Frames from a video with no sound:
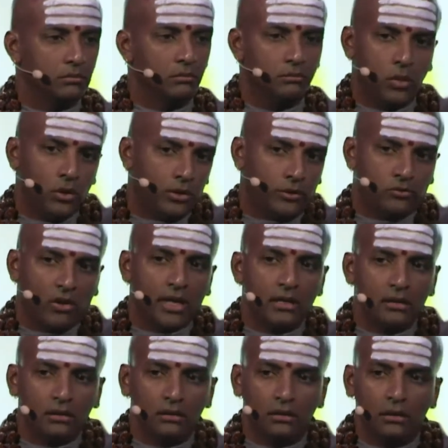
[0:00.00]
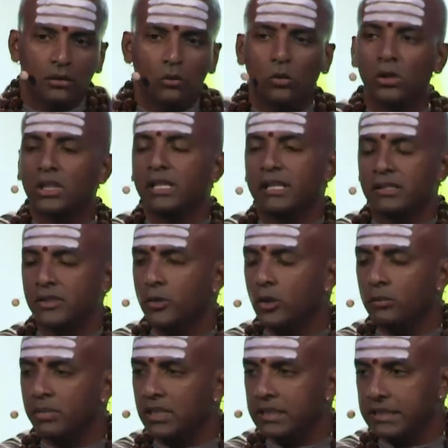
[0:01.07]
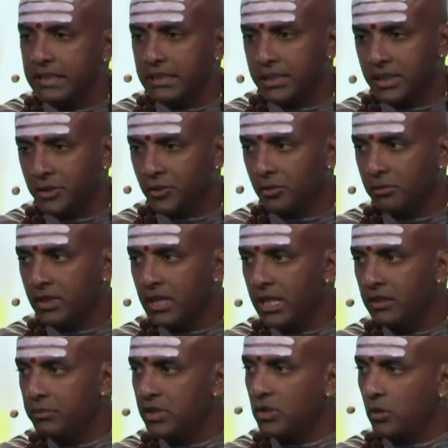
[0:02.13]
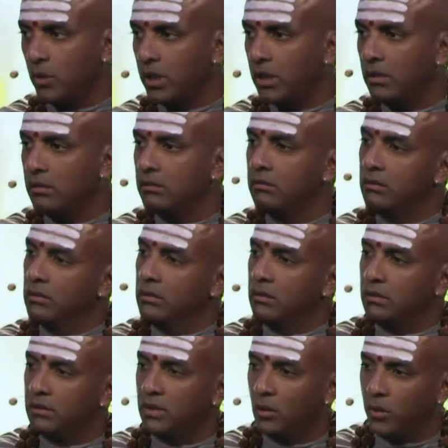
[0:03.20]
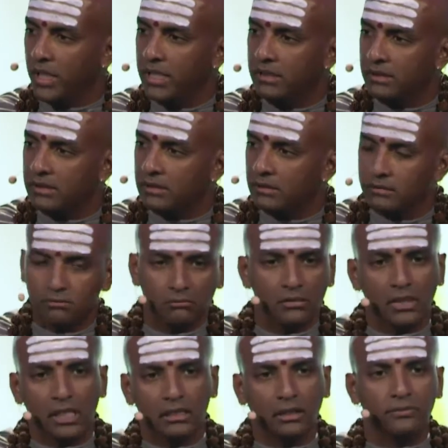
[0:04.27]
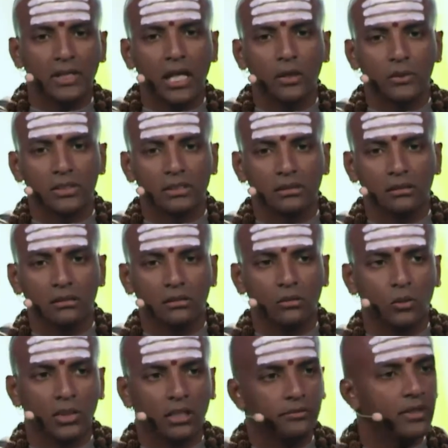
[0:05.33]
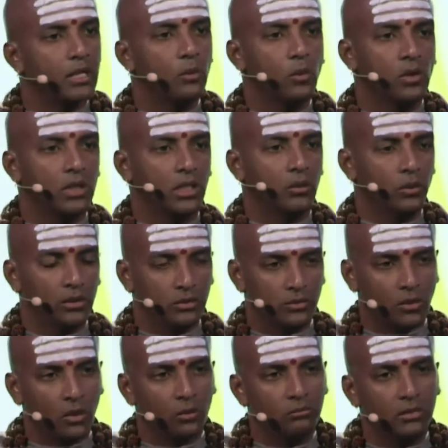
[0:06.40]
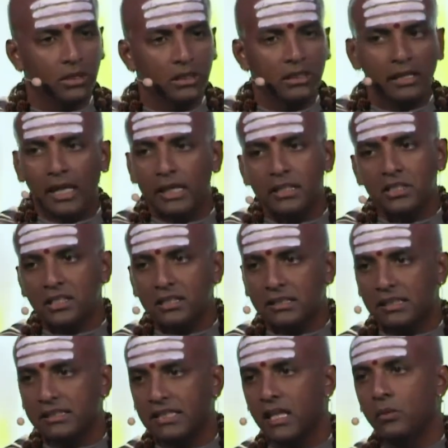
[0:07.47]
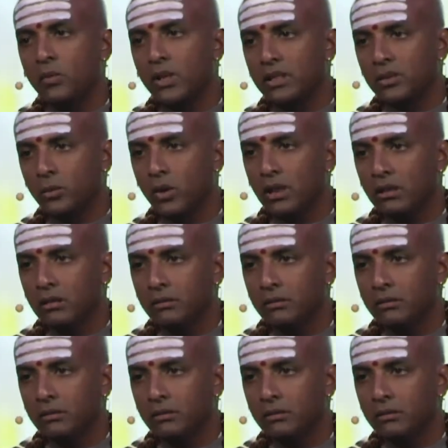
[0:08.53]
Both, right? Water has no ability to discriminate between the weeds and the flowers. Whatever I water will grow. Energy is the same way as well.